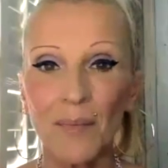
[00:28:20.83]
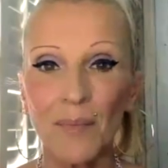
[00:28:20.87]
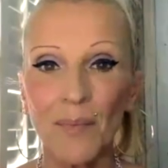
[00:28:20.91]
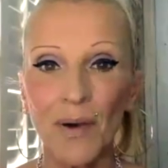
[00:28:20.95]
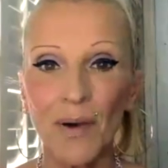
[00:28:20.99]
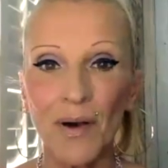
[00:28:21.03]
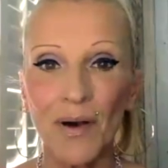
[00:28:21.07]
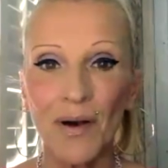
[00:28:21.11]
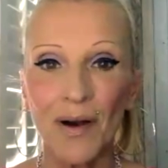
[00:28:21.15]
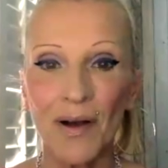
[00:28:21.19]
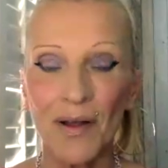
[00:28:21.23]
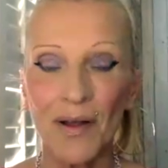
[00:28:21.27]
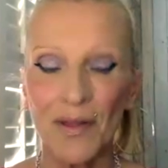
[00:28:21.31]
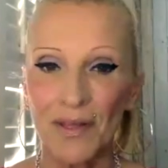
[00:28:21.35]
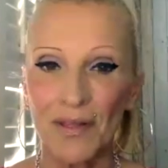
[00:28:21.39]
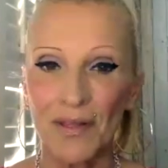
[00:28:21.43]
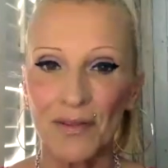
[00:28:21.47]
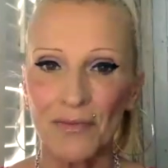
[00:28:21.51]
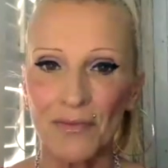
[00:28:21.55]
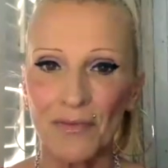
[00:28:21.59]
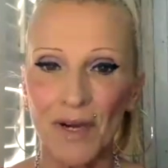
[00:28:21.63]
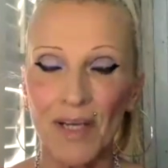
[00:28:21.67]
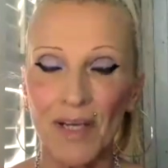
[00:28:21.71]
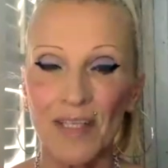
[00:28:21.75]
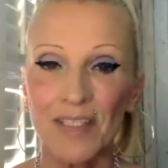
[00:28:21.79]
but I think the
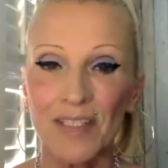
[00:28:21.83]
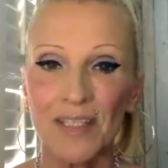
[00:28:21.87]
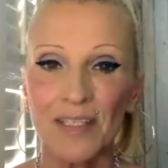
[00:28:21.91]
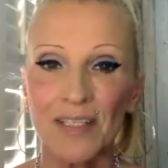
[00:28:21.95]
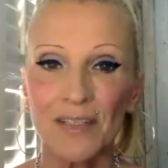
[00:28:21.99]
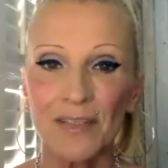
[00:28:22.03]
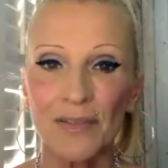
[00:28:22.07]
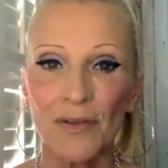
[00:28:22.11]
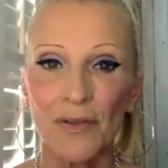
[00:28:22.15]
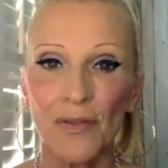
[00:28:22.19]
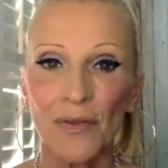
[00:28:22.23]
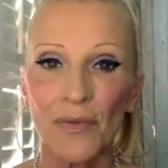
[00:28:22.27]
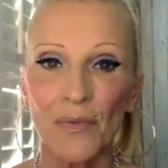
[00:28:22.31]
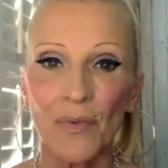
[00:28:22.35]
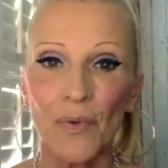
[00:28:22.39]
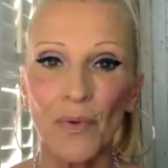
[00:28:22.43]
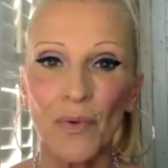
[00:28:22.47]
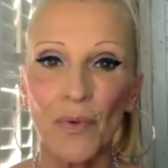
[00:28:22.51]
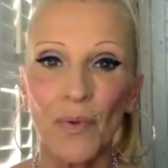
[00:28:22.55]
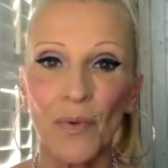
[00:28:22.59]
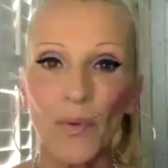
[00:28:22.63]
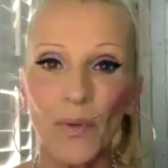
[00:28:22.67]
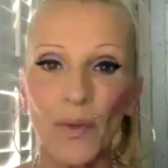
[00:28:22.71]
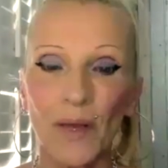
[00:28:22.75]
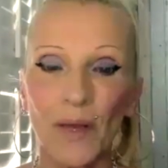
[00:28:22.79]
writing's on the
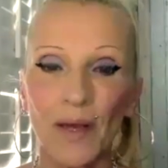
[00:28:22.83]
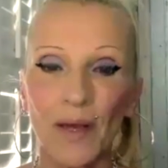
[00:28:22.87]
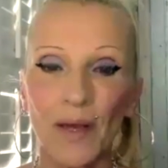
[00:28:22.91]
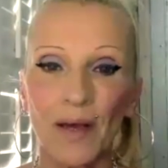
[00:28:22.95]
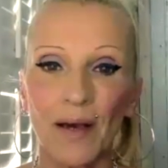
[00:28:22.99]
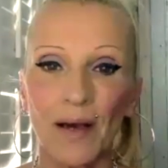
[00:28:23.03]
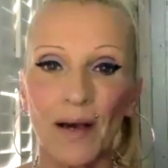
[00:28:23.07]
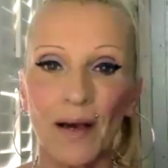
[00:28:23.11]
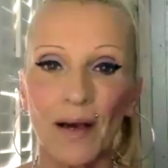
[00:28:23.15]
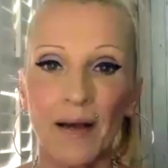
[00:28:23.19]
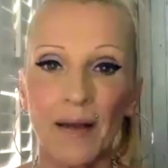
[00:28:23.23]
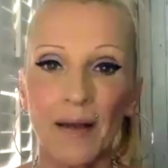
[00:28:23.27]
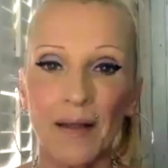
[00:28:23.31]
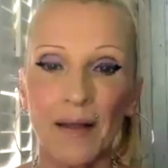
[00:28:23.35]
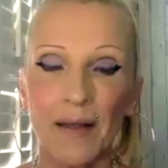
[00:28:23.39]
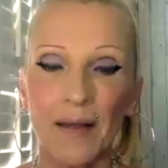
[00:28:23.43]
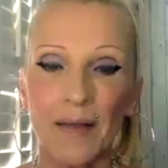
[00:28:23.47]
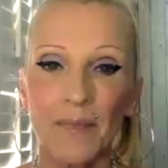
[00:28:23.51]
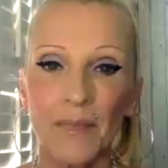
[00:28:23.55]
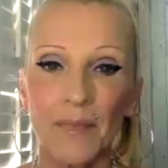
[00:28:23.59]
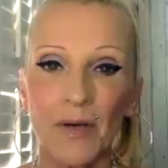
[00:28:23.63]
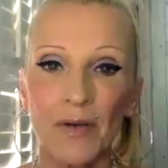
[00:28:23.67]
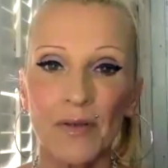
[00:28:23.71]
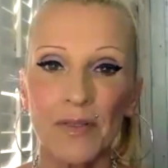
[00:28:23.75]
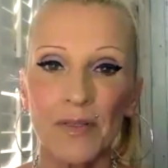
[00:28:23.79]
wall, and I'm
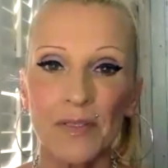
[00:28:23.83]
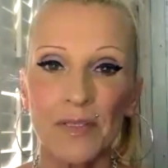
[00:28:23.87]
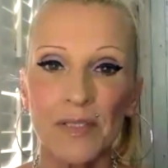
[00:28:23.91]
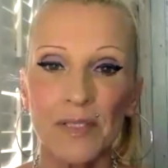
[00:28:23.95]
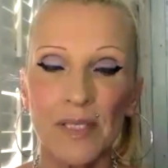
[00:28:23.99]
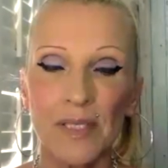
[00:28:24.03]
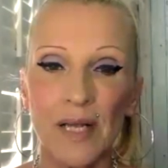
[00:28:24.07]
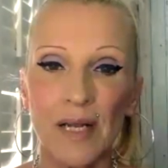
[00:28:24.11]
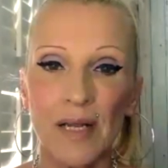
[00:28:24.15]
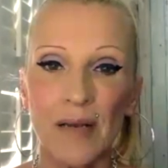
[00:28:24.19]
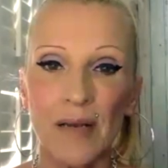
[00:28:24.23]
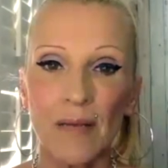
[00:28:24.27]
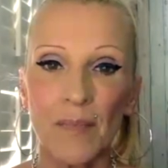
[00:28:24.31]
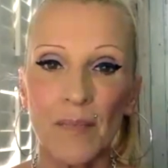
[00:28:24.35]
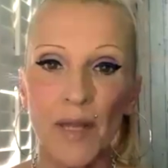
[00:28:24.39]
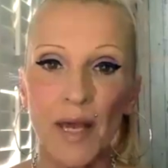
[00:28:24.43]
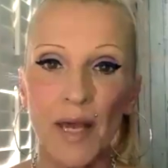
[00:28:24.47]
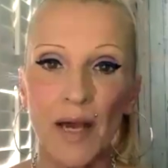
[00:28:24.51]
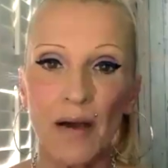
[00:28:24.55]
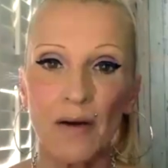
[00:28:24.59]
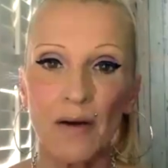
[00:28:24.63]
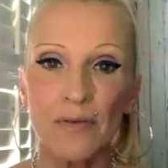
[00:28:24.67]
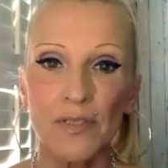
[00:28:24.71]
going to sell up now.